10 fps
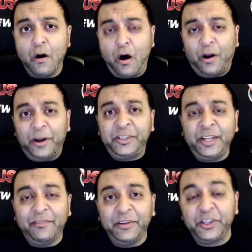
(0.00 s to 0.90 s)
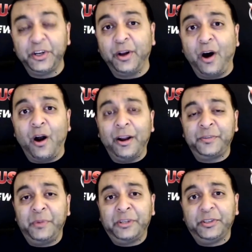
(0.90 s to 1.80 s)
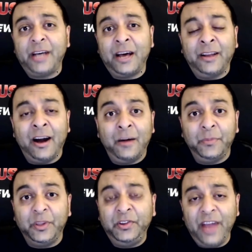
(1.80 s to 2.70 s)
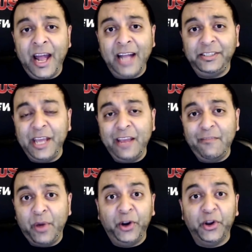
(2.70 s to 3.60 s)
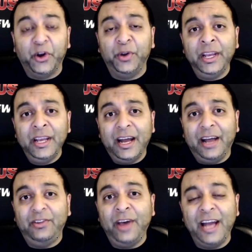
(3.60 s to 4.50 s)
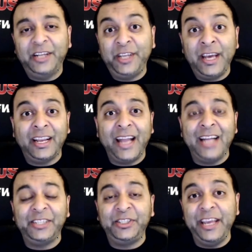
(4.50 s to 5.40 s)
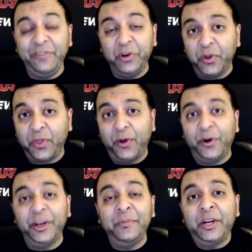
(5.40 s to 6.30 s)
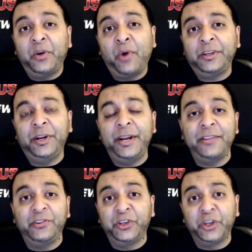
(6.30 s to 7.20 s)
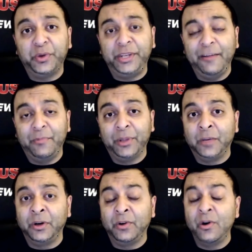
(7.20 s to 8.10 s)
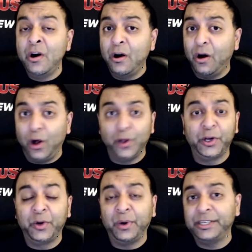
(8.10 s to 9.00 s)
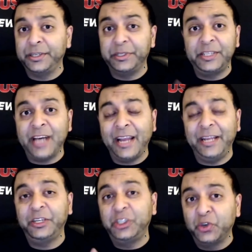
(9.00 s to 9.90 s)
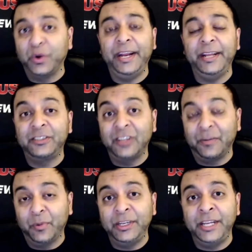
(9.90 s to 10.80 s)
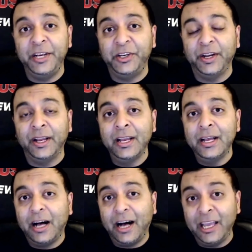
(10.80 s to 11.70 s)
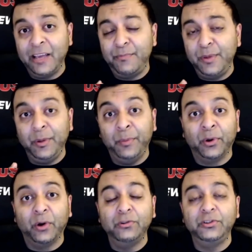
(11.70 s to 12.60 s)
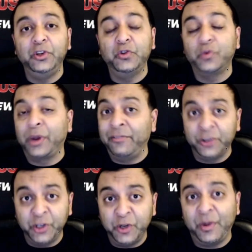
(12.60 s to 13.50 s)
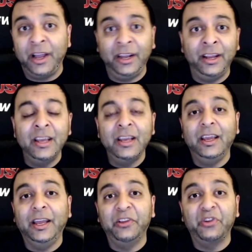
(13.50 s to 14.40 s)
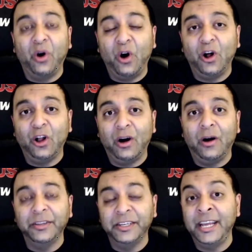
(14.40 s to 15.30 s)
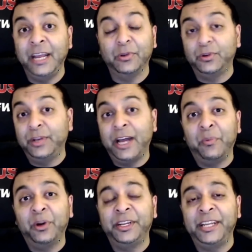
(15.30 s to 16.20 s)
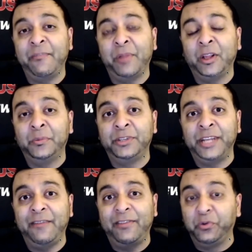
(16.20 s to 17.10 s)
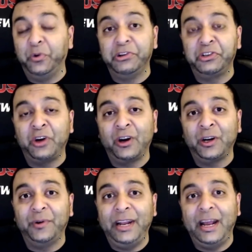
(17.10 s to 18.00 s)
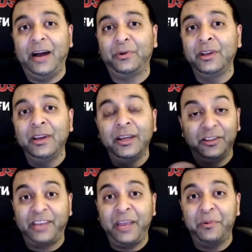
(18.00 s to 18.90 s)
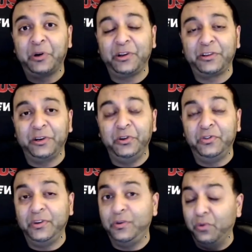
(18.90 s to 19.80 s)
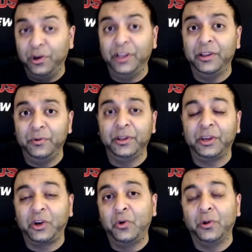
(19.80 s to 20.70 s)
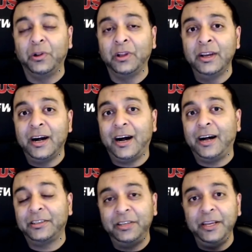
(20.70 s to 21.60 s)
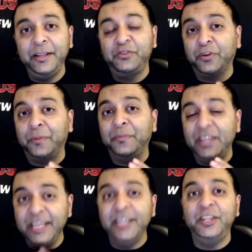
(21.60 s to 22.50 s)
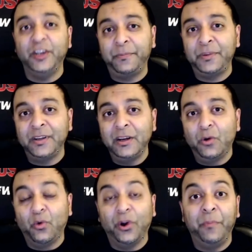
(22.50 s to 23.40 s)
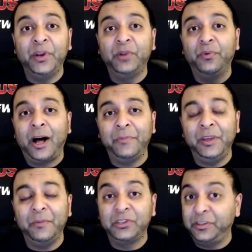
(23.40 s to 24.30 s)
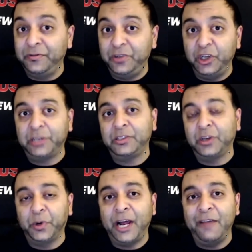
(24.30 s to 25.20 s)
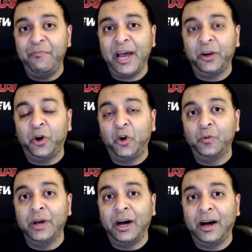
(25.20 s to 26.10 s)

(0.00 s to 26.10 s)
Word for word: RX Television on rxmuscle.com. This is Ask Dave, better known as hashtag Ask Dave, your 30-minute question and answer show with Dave Palumbo. All your questions, diet, training, supplementation, IFBB, pros, news, whatever's on your mind, it is all on the tables. We now bring in Dave Palumbo. Dave, as we were just talking right now, this came across our newsfeed. Really, really cool. Scenes from Egypt where Big Ramy must have just arrived back home